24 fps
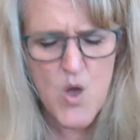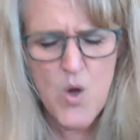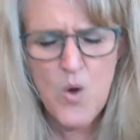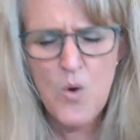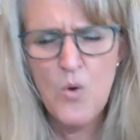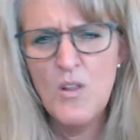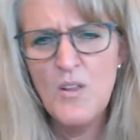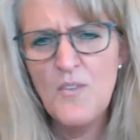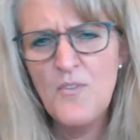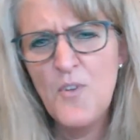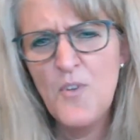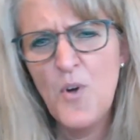
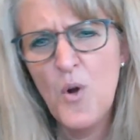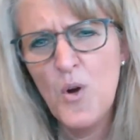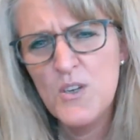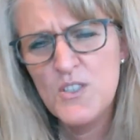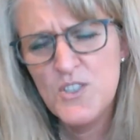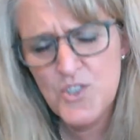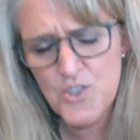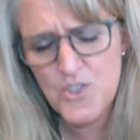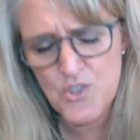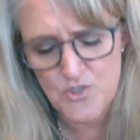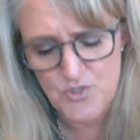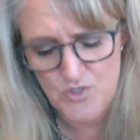"Well, of
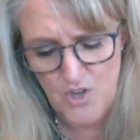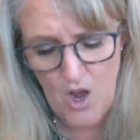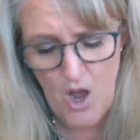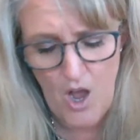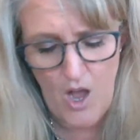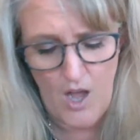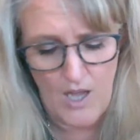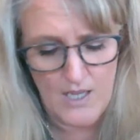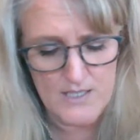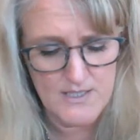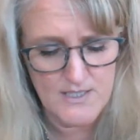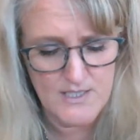course you're
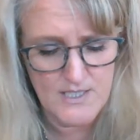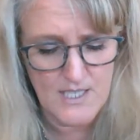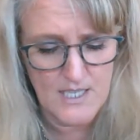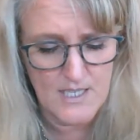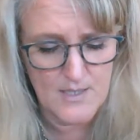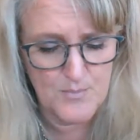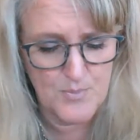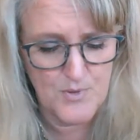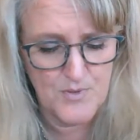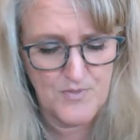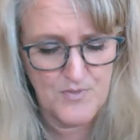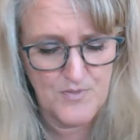not,"
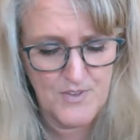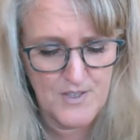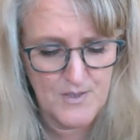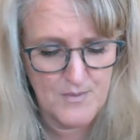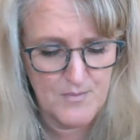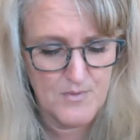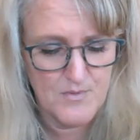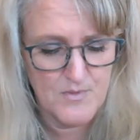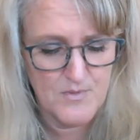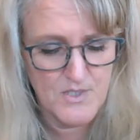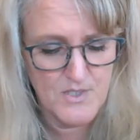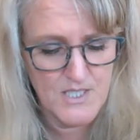
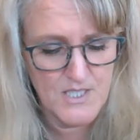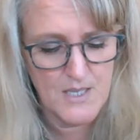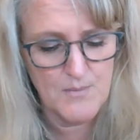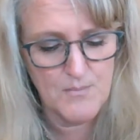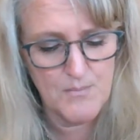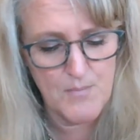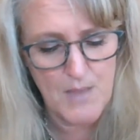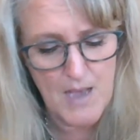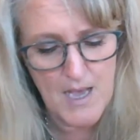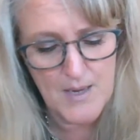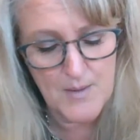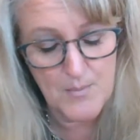said
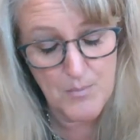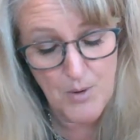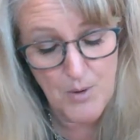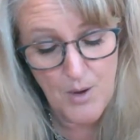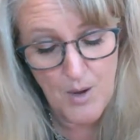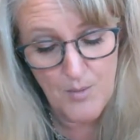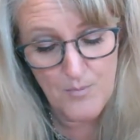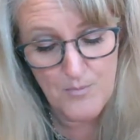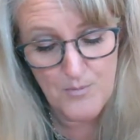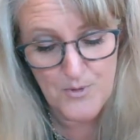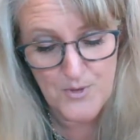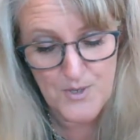Madame
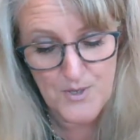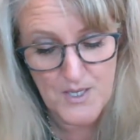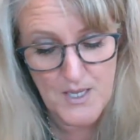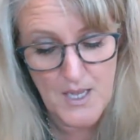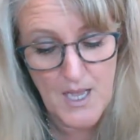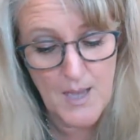Pomfrey